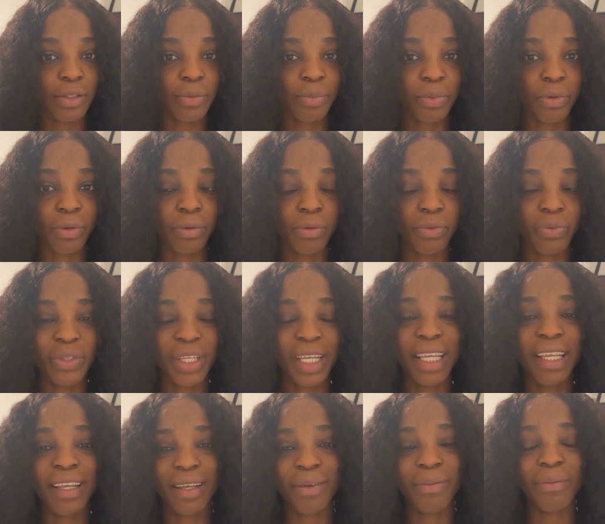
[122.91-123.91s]
but they
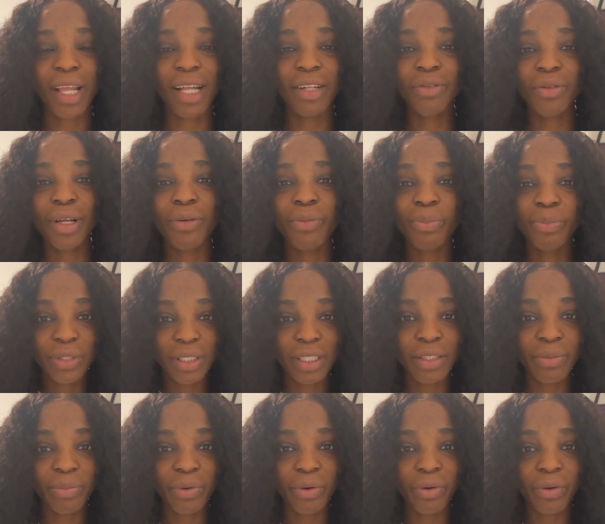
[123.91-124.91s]
care. I don't know how to put it,
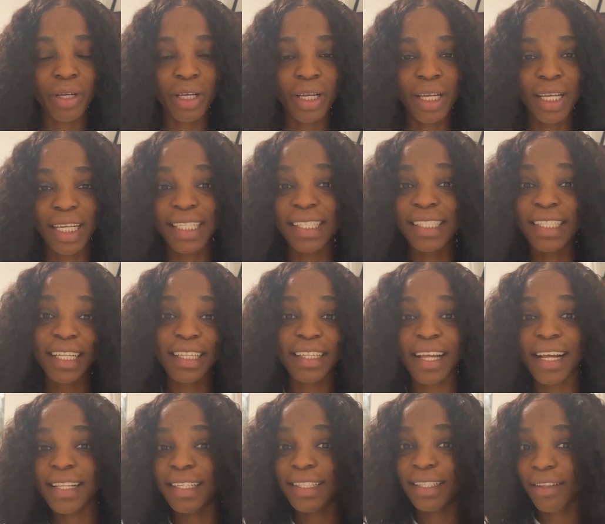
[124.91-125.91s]
but it's
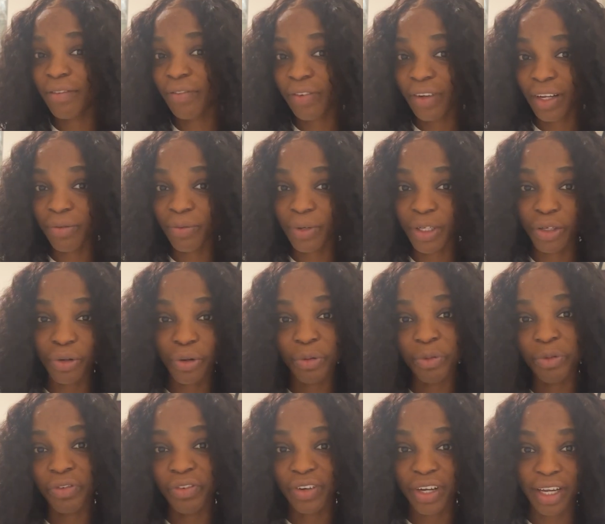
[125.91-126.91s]
entirely different when you come
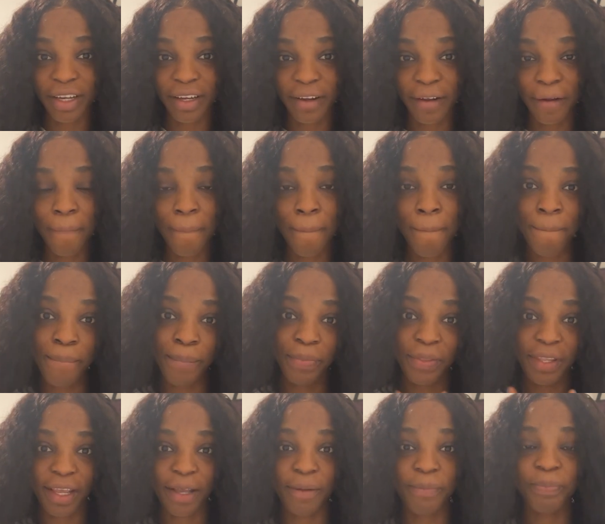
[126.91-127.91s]
over here.
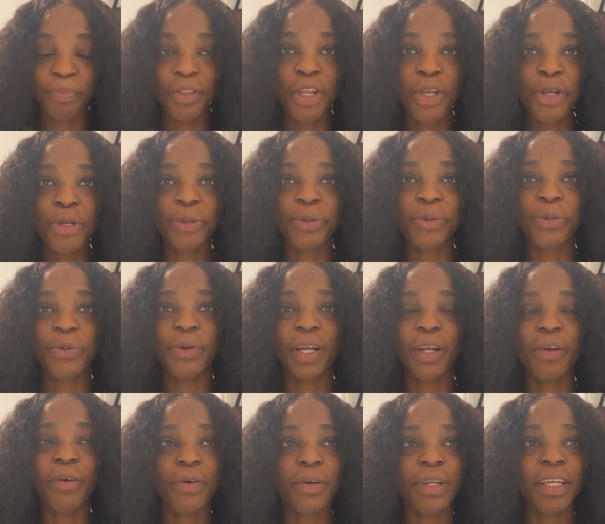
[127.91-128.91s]
Yeah. So I
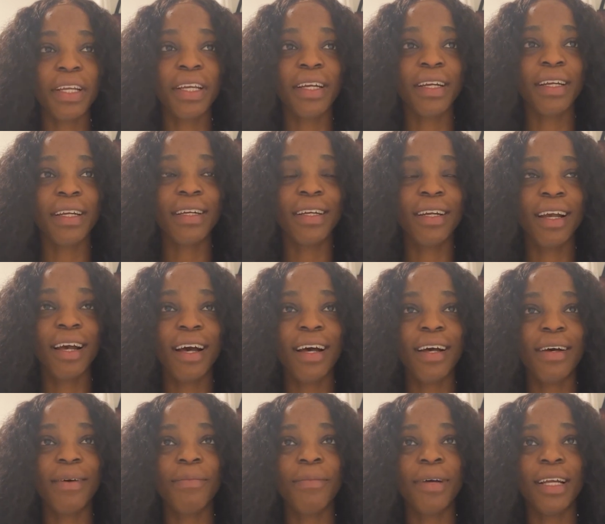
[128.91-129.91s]
go here,
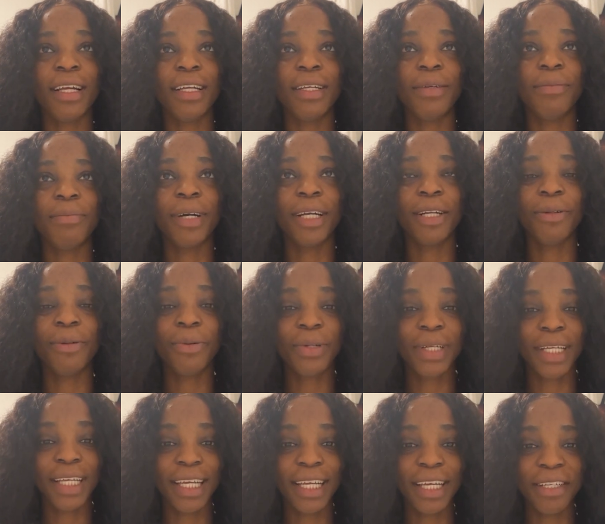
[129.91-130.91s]
my
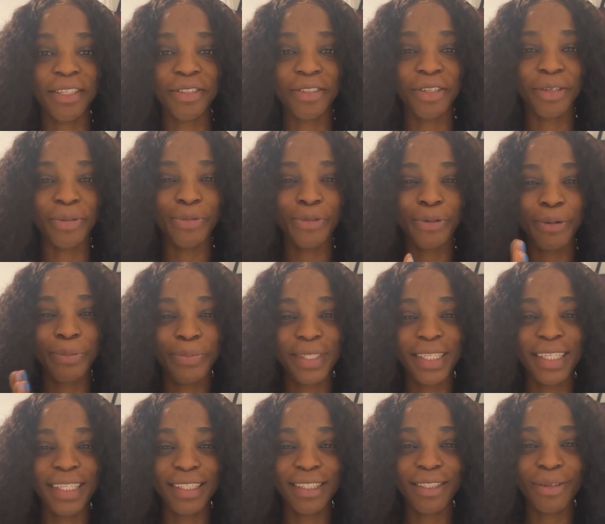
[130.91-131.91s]
luggage, they dropped
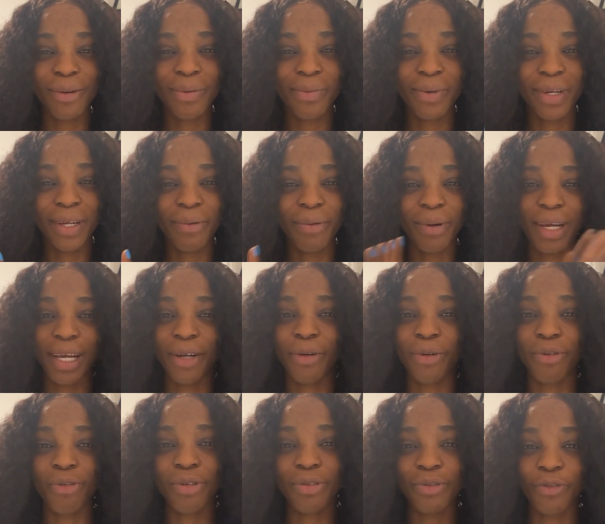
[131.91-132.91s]
it somewhere where I could
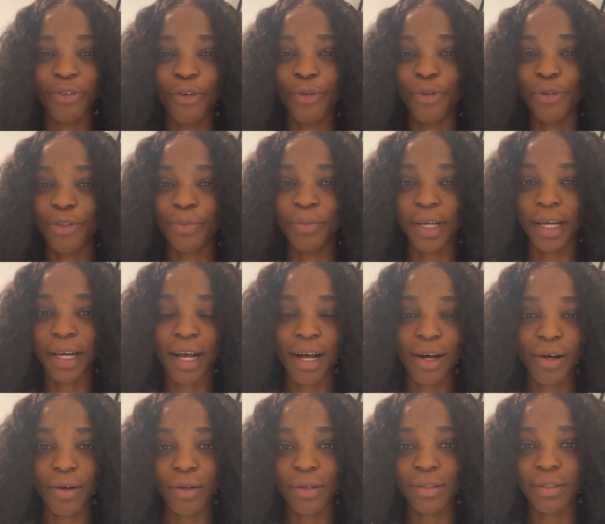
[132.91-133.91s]
not even go to my
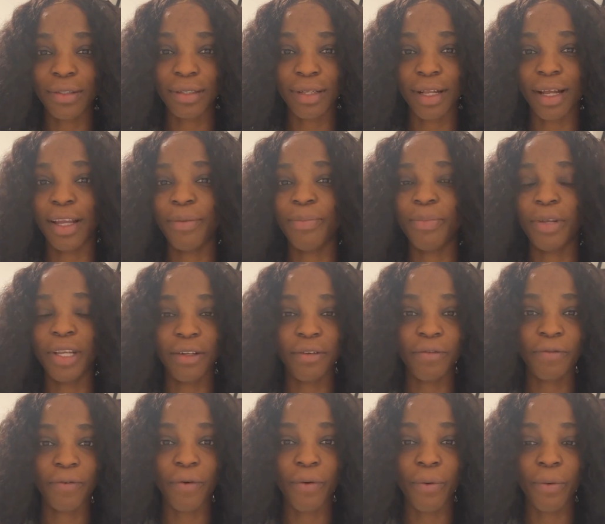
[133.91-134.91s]
house that I paid
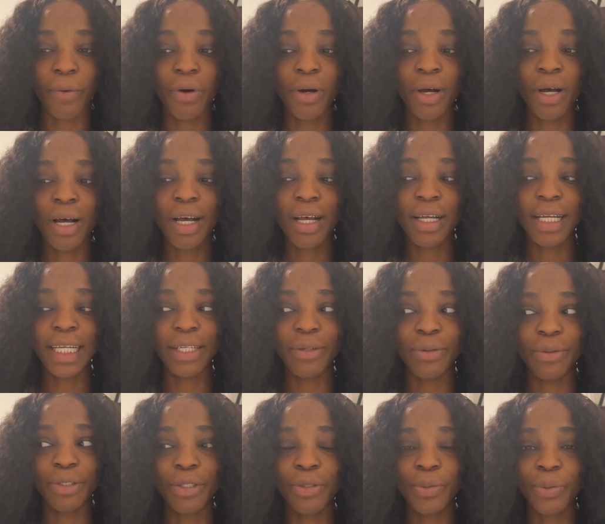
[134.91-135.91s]
for. There
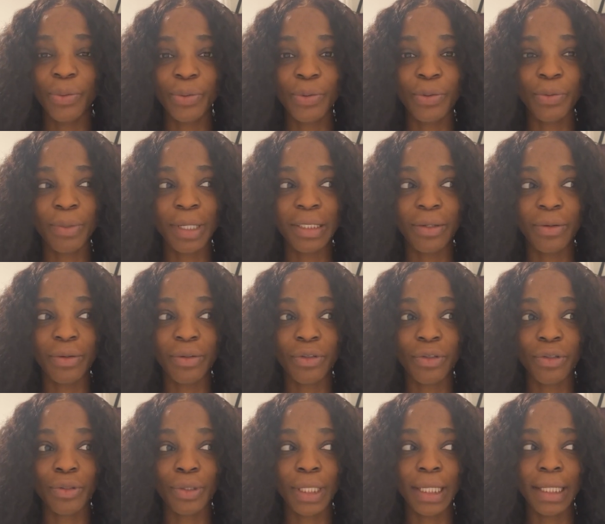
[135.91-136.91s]
was this old woman that was
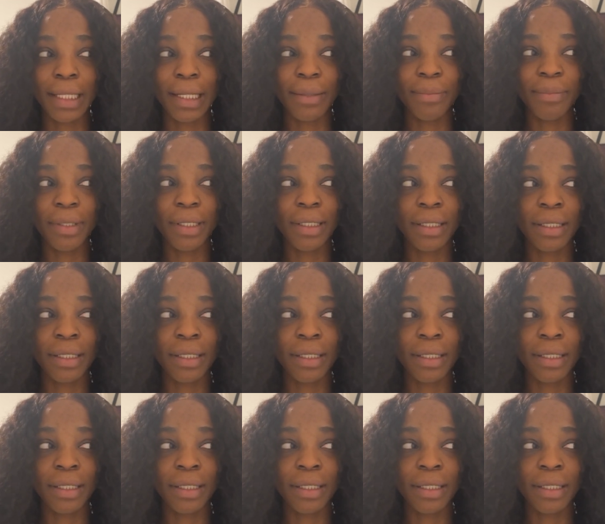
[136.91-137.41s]
just looking at me.